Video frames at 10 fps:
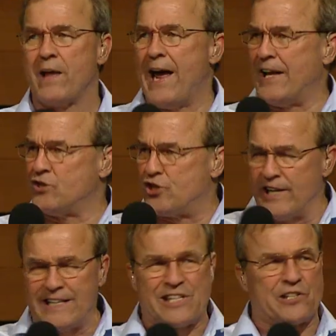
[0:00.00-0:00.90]
and
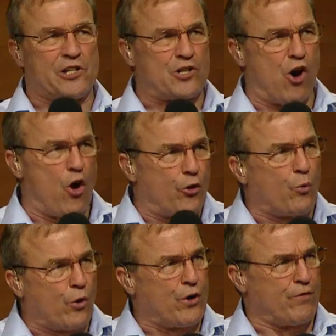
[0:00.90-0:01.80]
Jesus is called the
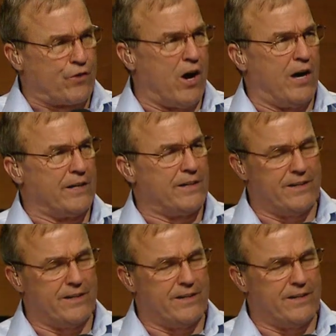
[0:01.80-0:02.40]
Word of God.